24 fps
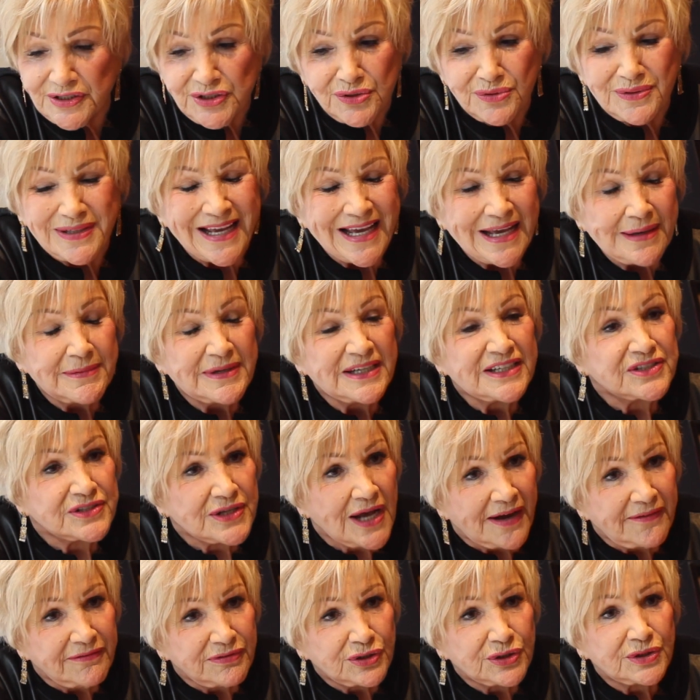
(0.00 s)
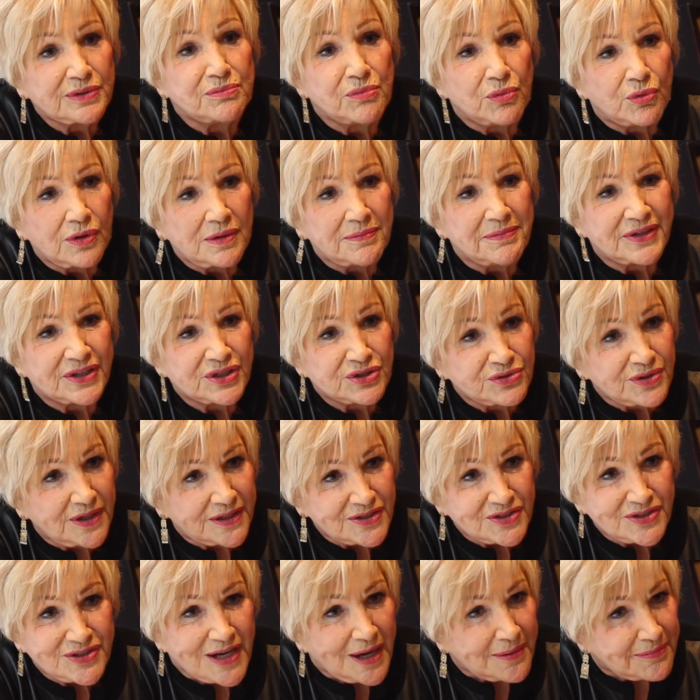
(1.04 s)
and you name it. I've learned more about a
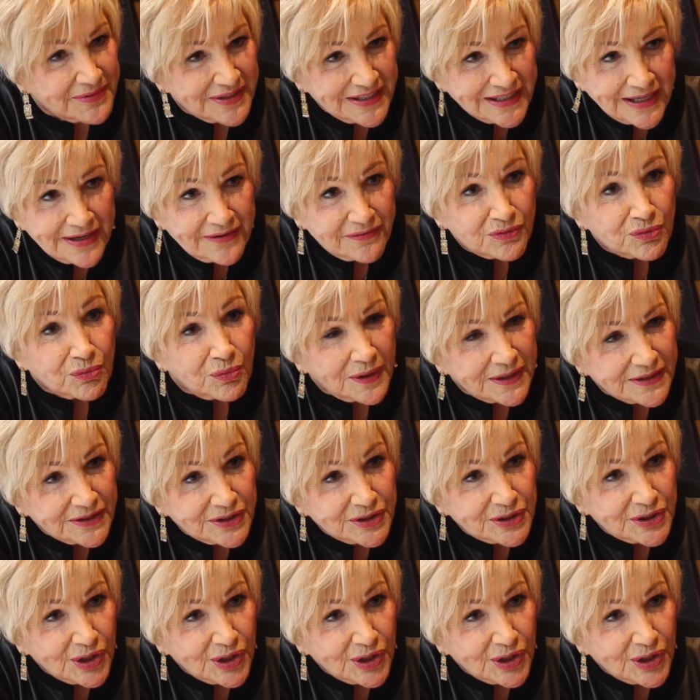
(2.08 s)
truck stop than I ever wanted to